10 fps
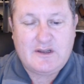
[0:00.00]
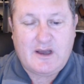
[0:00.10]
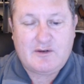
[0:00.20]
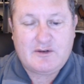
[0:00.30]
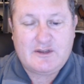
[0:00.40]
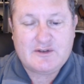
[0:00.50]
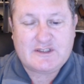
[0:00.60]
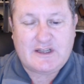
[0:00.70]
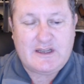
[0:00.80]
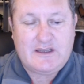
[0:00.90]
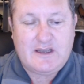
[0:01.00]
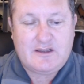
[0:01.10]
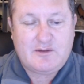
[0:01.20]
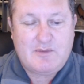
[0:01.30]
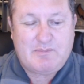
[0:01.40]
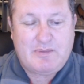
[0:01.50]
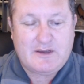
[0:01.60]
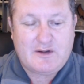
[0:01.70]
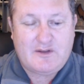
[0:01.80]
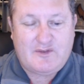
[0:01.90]
Now a new study yet to be
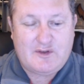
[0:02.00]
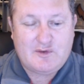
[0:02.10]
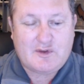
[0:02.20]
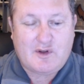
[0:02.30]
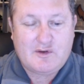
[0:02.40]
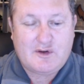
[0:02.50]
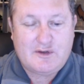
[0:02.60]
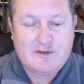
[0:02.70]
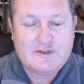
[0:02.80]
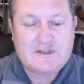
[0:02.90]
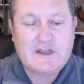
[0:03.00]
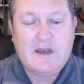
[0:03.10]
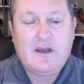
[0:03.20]
peer-reviewed concludes